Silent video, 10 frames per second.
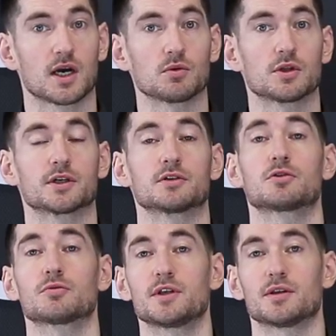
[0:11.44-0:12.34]
I will look at
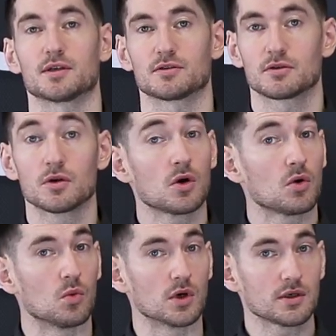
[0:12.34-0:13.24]
three things.
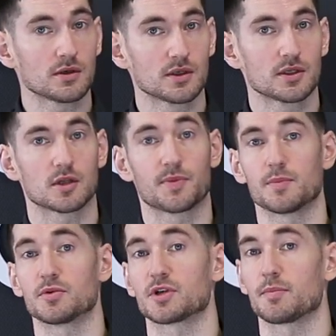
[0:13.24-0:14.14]
One, the
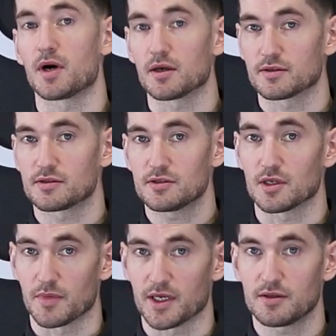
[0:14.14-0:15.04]
paper's hypothesis
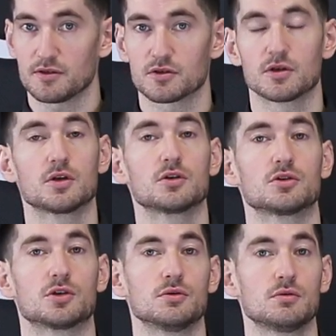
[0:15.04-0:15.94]
and methods.
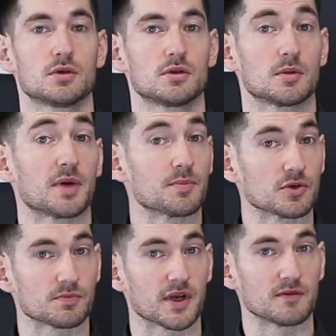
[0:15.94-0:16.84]
Two, the
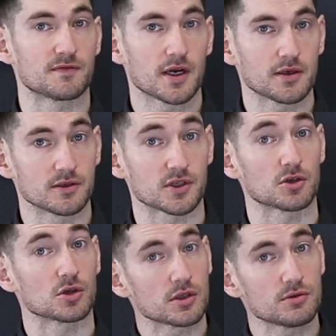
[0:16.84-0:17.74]
paper's main findings and
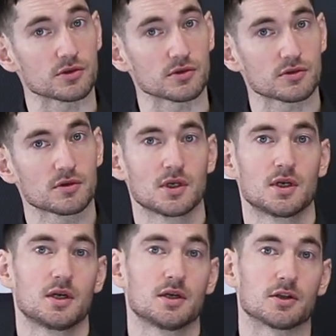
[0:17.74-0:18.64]
conclusions.
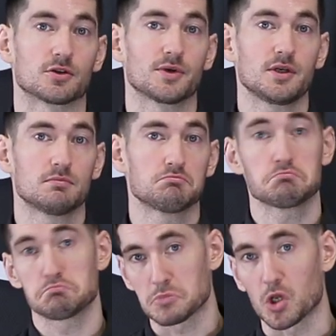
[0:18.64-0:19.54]
And three,
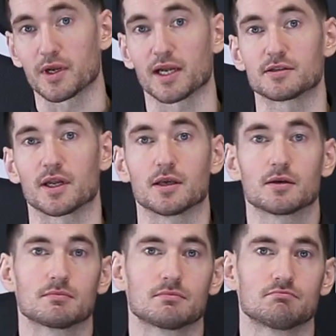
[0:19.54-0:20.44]
Lokad's take.